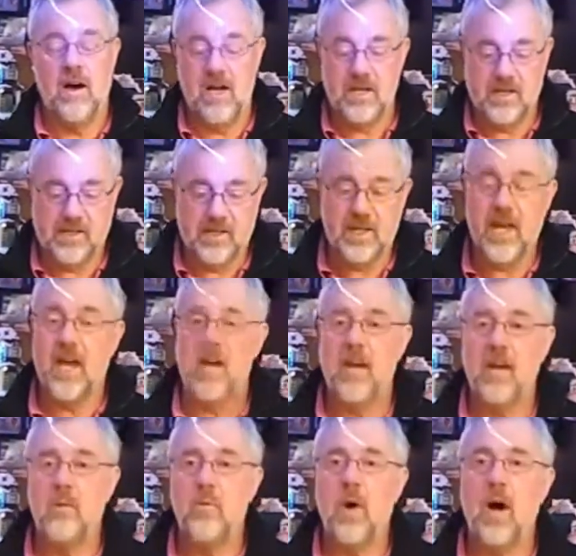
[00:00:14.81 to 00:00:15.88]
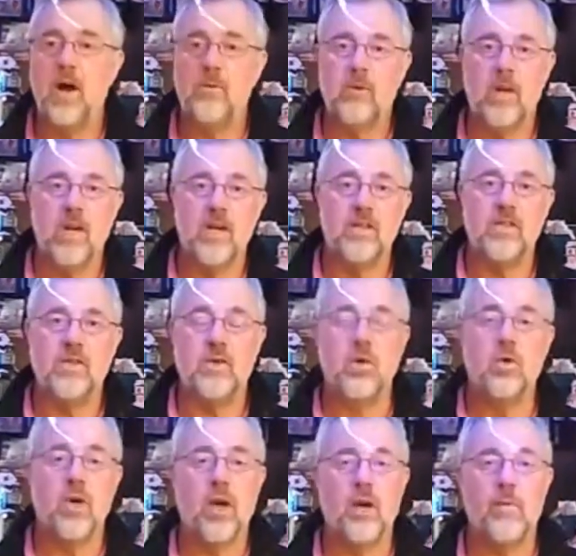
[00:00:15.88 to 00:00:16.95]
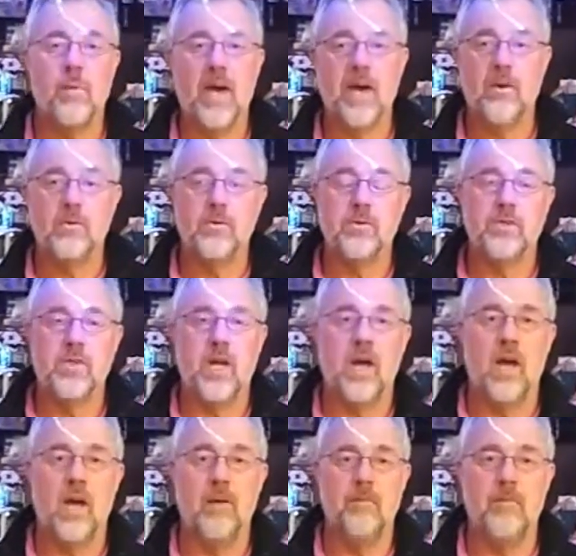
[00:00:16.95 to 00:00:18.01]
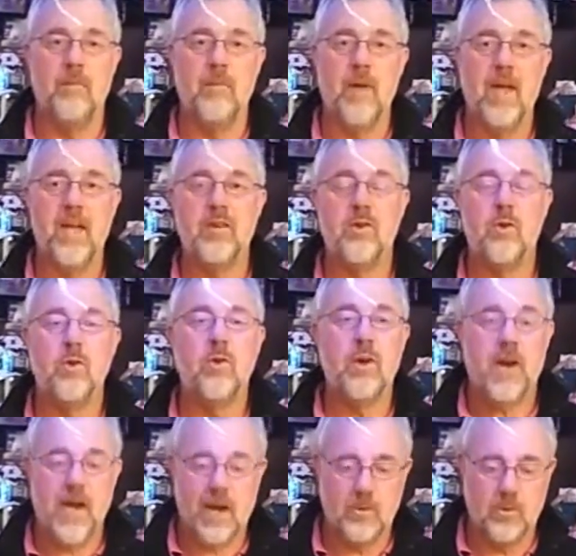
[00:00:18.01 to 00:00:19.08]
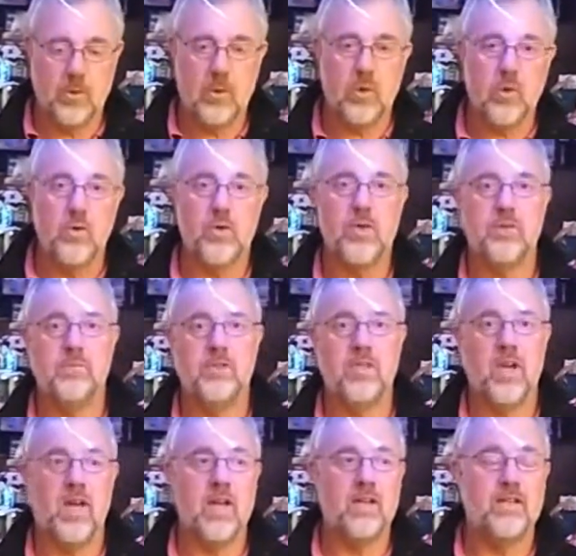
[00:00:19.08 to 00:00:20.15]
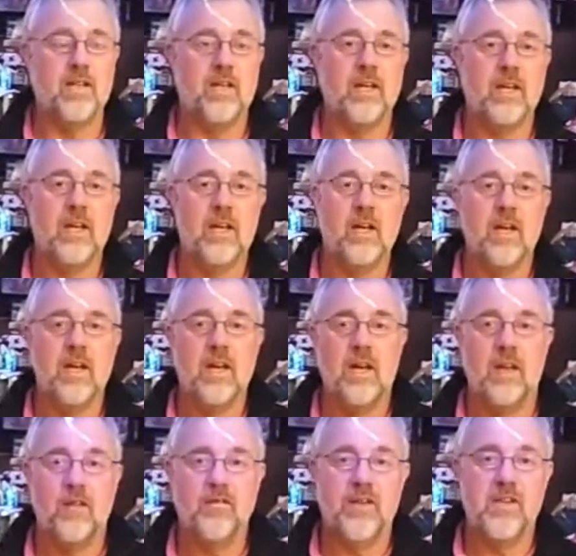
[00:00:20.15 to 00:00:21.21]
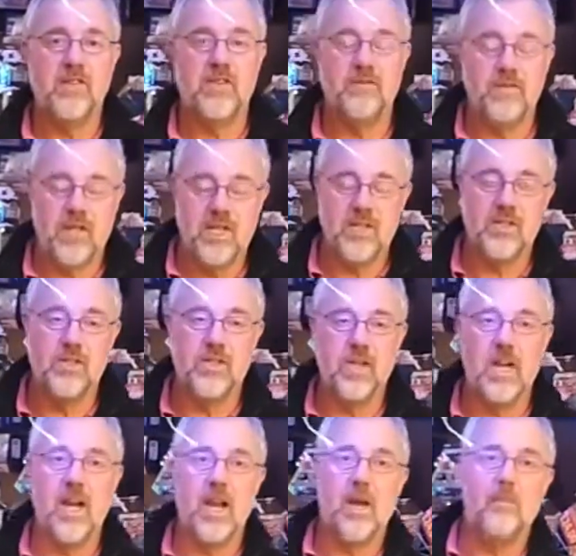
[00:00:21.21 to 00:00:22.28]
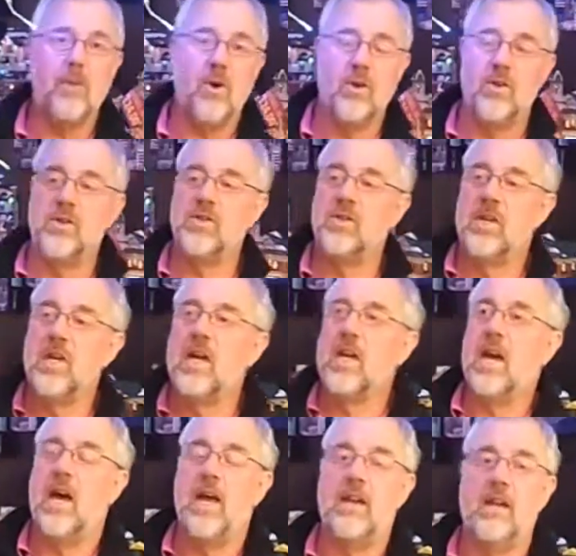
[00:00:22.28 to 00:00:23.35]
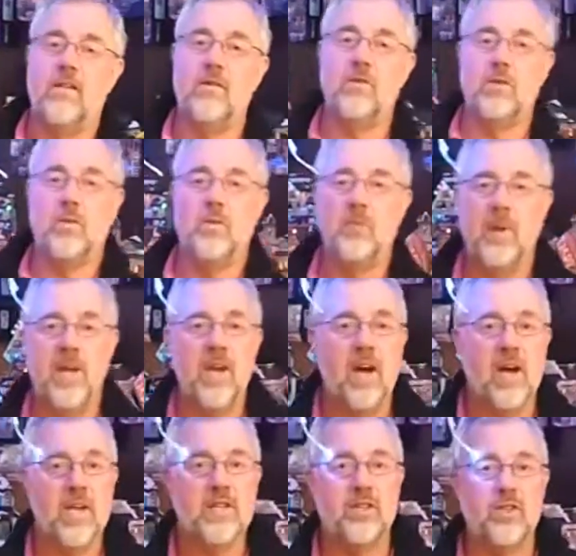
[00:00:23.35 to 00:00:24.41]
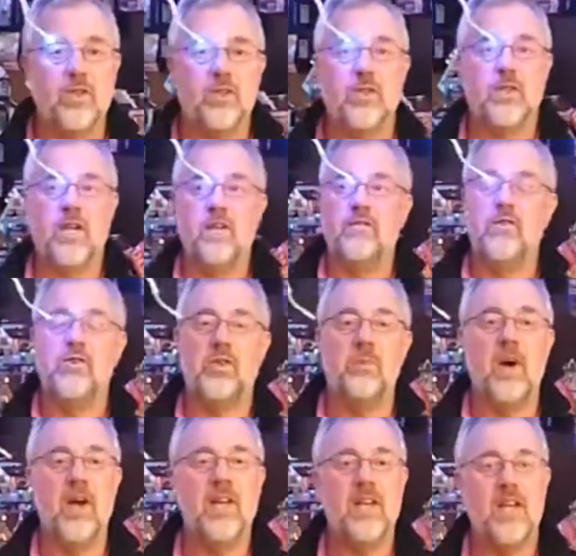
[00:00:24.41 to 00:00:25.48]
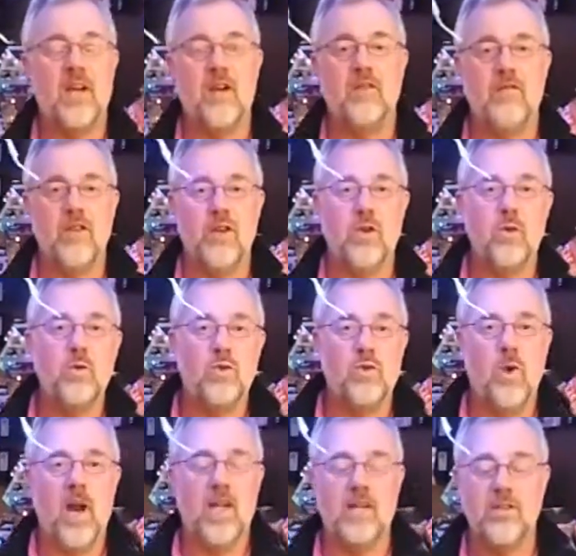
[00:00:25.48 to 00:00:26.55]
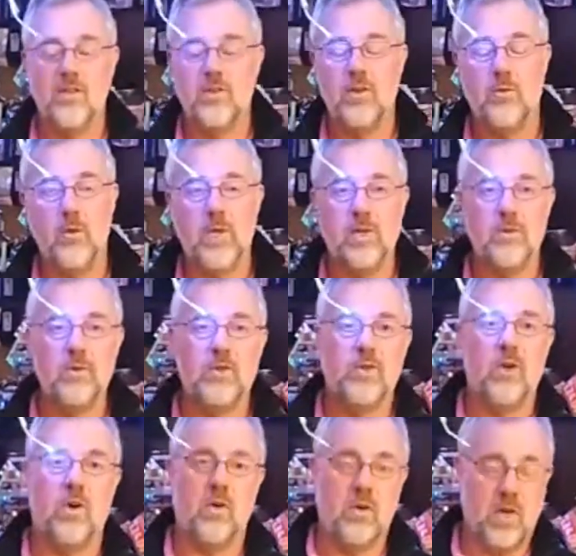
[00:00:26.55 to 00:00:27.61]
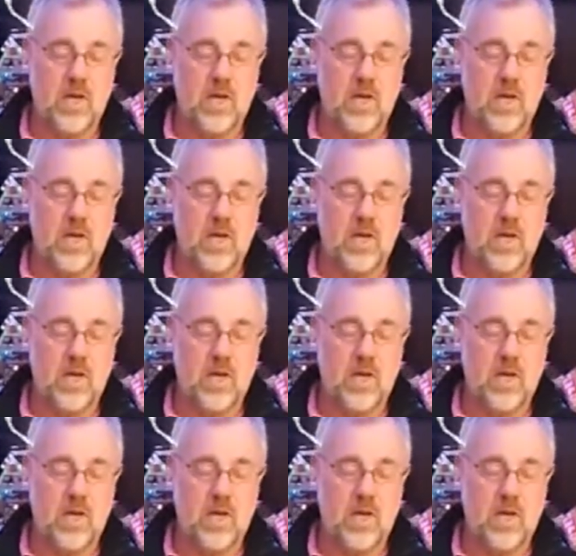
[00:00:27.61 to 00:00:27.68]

Hi, today I would like to talk about indoor and outdoor Christmas lighting. The festive season is nearly upon us, and I thought it would be nice just to give you some idea of the huge range that we do stock.